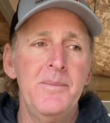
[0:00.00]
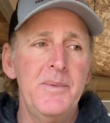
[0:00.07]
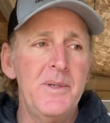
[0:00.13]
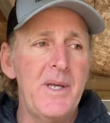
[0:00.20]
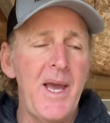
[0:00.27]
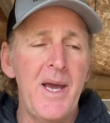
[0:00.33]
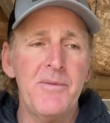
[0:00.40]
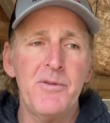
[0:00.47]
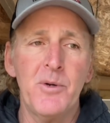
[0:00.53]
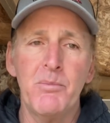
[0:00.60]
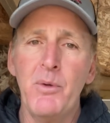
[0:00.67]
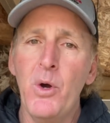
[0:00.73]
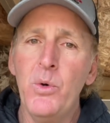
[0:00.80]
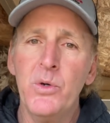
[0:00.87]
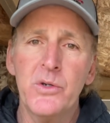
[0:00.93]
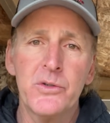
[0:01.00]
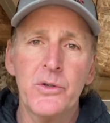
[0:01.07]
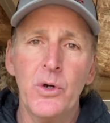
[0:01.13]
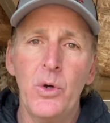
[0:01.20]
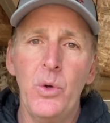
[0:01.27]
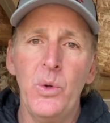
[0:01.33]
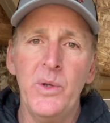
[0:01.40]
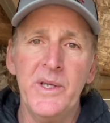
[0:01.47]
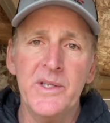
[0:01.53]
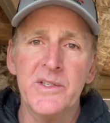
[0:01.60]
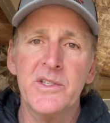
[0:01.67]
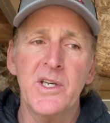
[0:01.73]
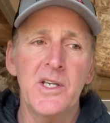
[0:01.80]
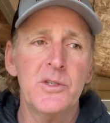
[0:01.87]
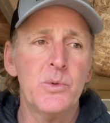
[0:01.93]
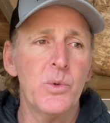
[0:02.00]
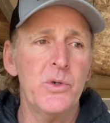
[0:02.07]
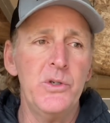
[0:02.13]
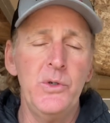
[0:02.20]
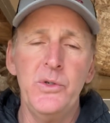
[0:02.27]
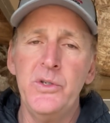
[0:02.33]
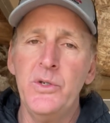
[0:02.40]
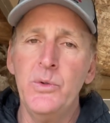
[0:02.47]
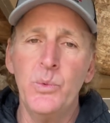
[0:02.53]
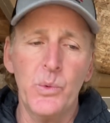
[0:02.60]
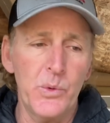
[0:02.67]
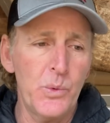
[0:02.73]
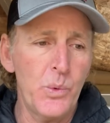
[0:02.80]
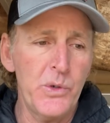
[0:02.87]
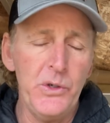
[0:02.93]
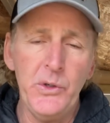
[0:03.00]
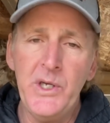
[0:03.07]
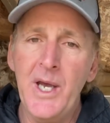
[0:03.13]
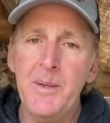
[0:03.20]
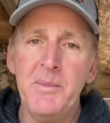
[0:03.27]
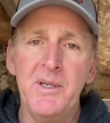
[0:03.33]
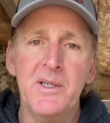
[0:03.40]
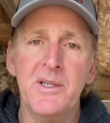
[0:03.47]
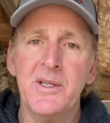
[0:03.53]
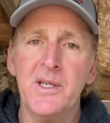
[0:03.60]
have your boat control and such where you where you come into the